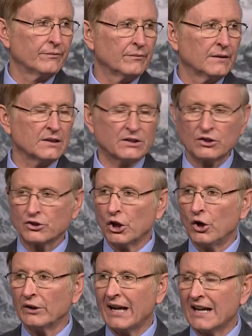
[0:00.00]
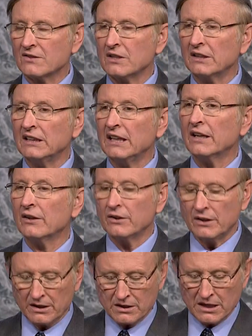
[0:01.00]
This is known as the
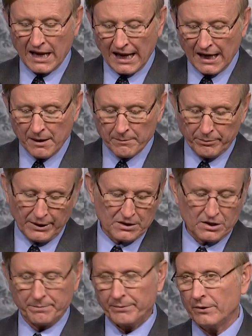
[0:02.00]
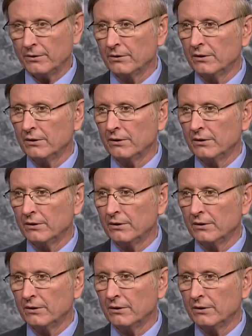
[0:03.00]
year-day principle,